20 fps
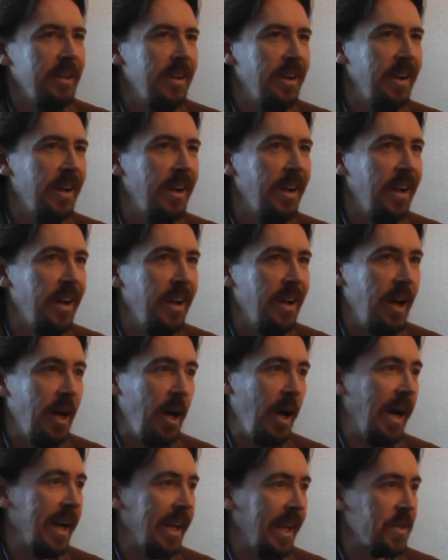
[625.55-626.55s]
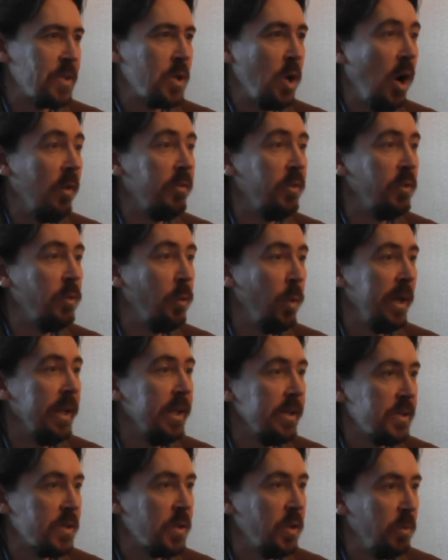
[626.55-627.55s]
I guess half of
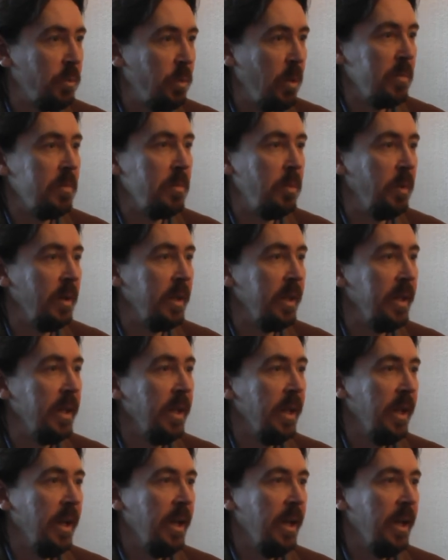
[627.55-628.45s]
Wales could probably